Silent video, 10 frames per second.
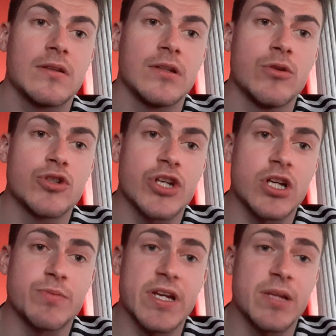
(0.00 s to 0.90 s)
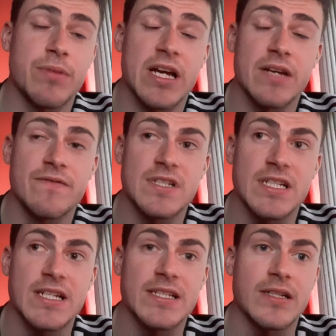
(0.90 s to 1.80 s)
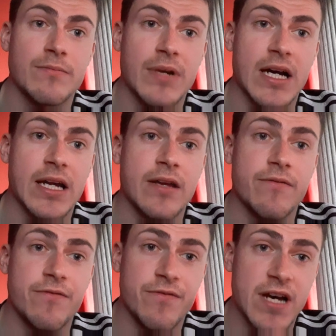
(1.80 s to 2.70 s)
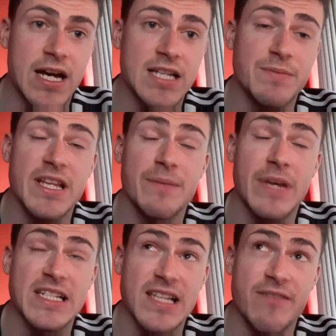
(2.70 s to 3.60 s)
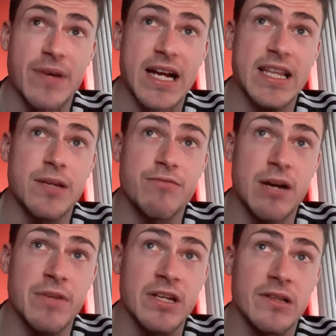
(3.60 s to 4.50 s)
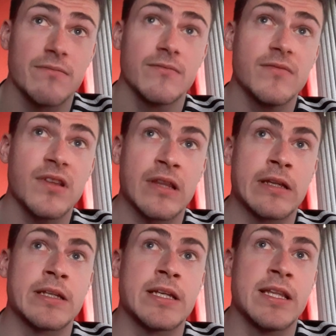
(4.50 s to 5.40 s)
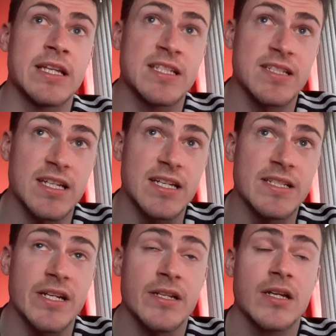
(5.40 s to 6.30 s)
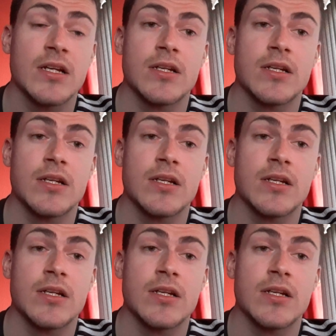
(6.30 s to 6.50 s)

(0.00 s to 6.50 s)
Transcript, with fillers: Luke Shaw's been the player of the season by far. He's been the best left back in the Premier League this season.